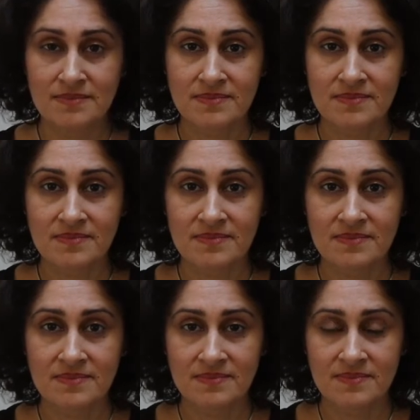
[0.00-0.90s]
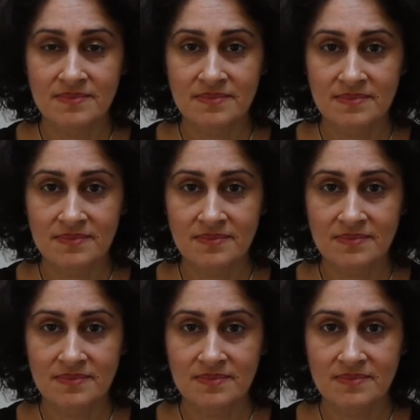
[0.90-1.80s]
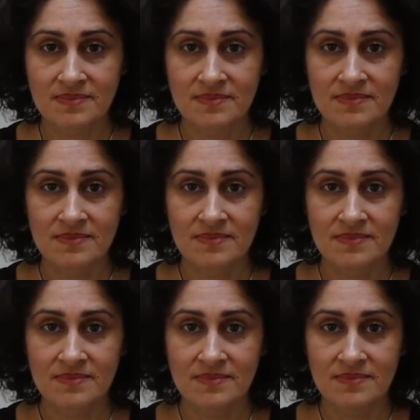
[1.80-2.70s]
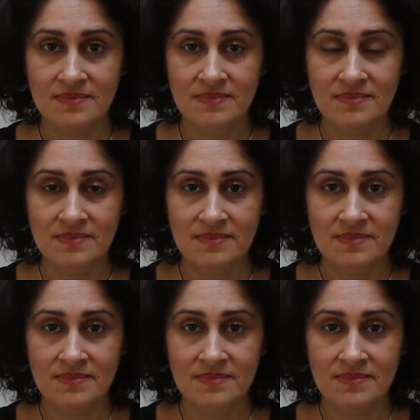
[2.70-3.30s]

Nobody speaks.